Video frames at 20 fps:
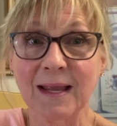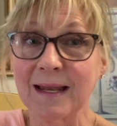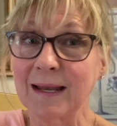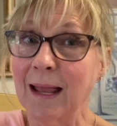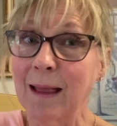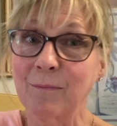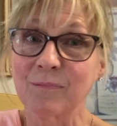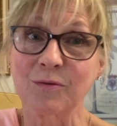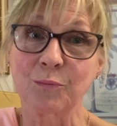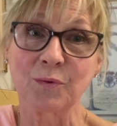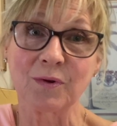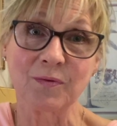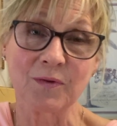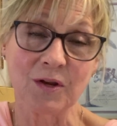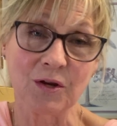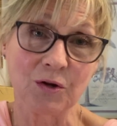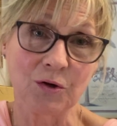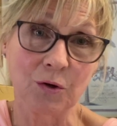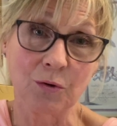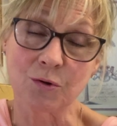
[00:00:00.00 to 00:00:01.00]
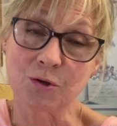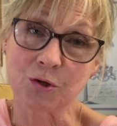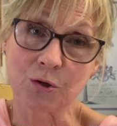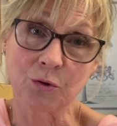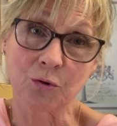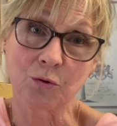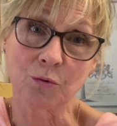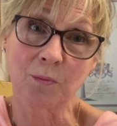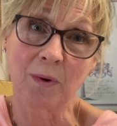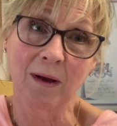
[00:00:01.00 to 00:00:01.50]
It helps with the
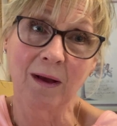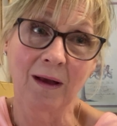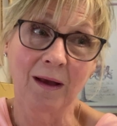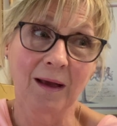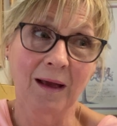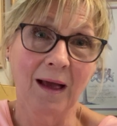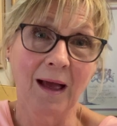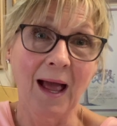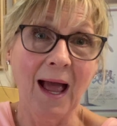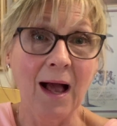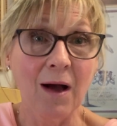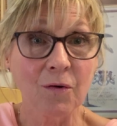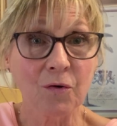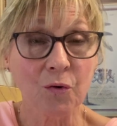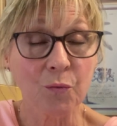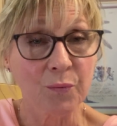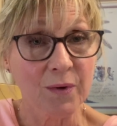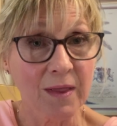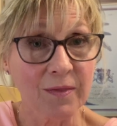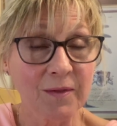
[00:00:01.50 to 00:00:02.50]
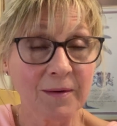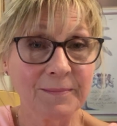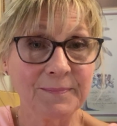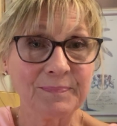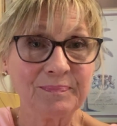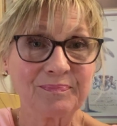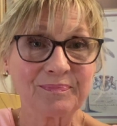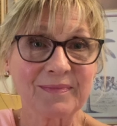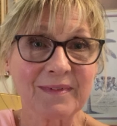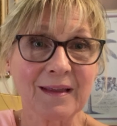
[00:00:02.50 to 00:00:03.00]
YouTube
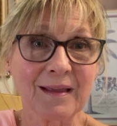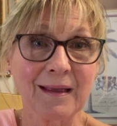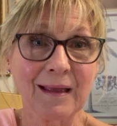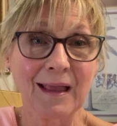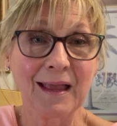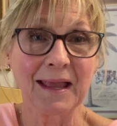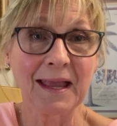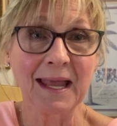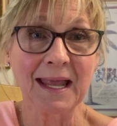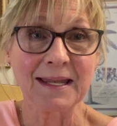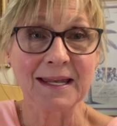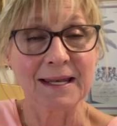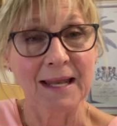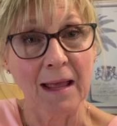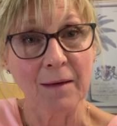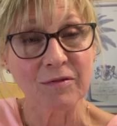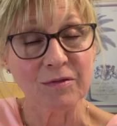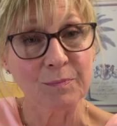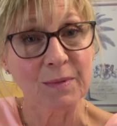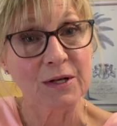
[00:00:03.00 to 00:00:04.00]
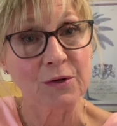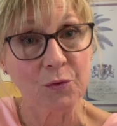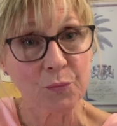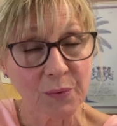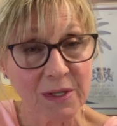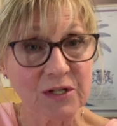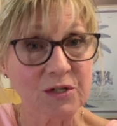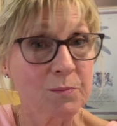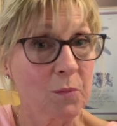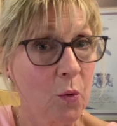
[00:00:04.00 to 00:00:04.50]
algorithm, and it helps me to
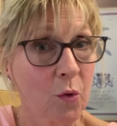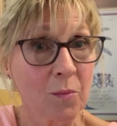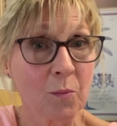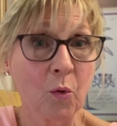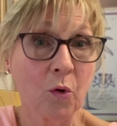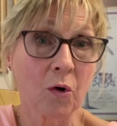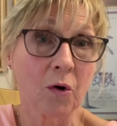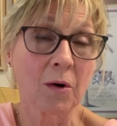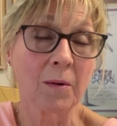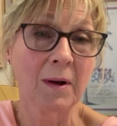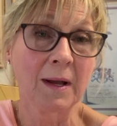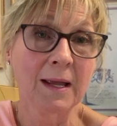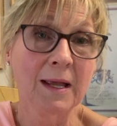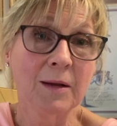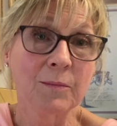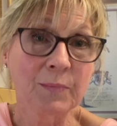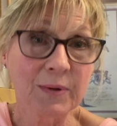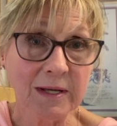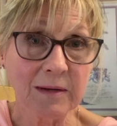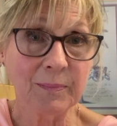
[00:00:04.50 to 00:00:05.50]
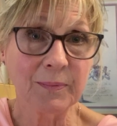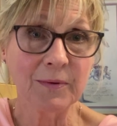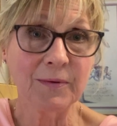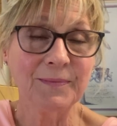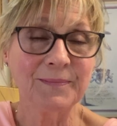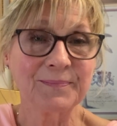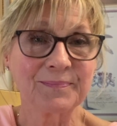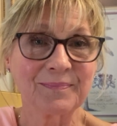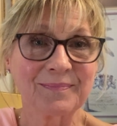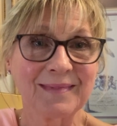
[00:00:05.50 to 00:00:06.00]
reach more and more people.